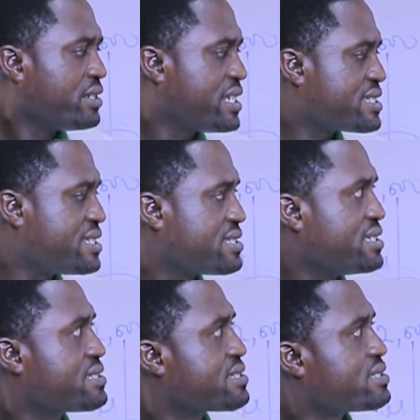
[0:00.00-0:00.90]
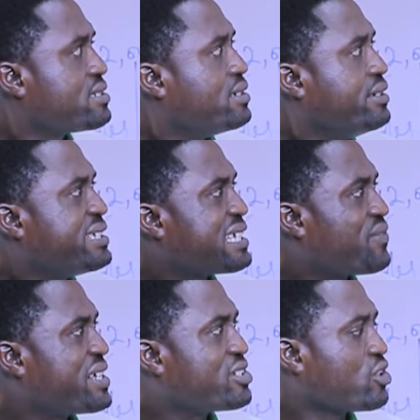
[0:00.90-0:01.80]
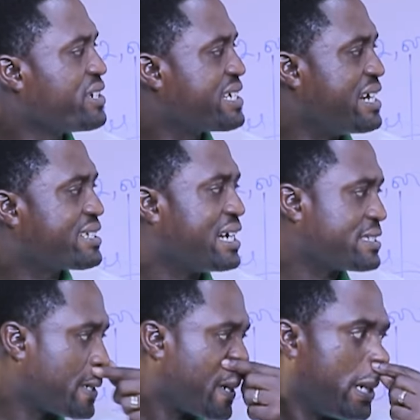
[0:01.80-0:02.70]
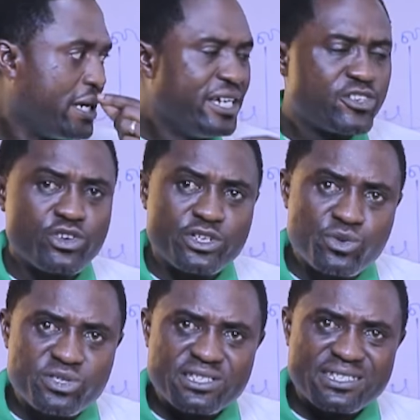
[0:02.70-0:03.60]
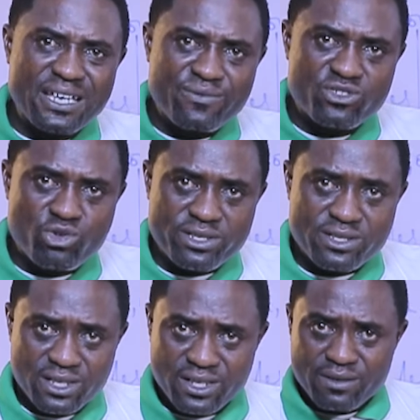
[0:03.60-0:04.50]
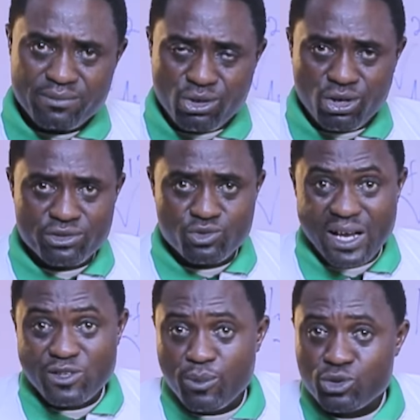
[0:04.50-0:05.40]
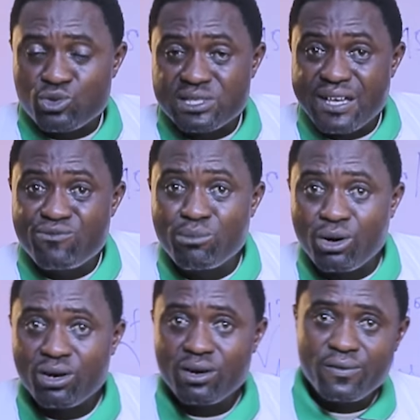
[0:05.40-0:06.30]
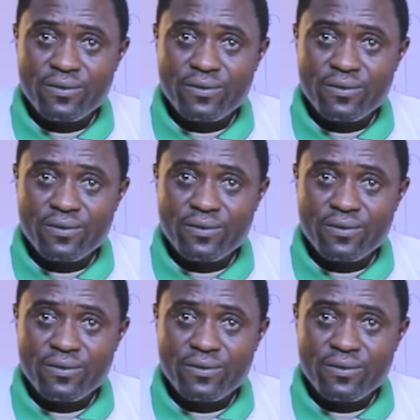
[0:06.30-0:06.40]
This is it. Disadvantage of a direct tax. It reduces savings rate because you are supposed to save more.